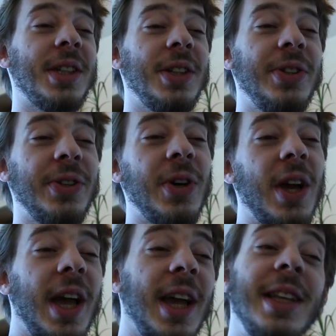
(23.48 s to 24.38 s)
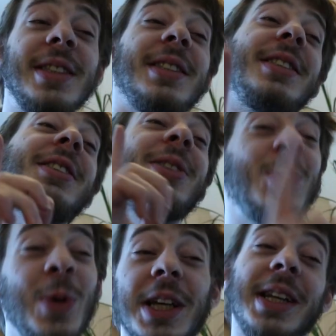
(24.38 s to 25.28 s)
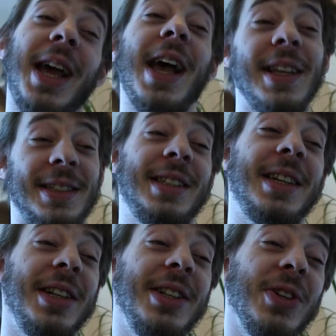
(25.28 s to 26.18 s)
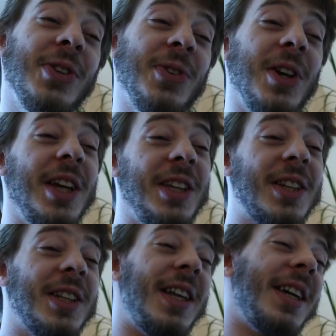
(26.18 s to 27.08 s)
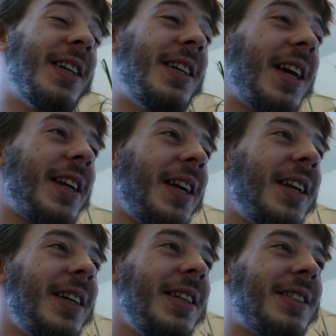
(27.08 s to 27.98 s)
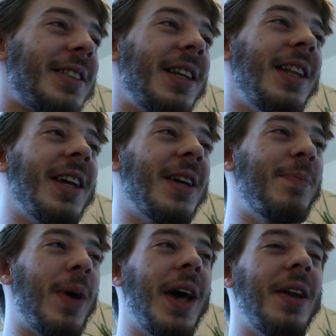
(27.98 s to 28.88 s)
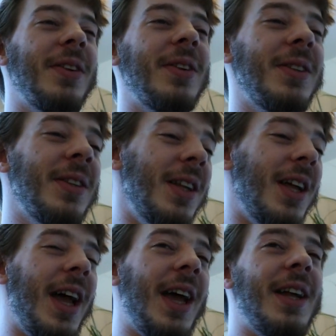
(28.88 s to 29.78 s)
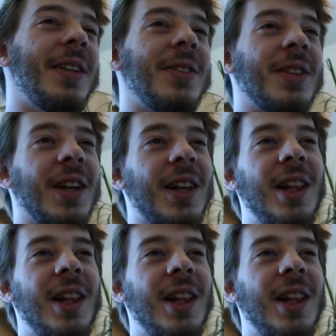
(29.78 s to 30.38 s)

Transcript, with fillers: a canoe. It's a sweet-ass canoe. You can like get in it and like paddle and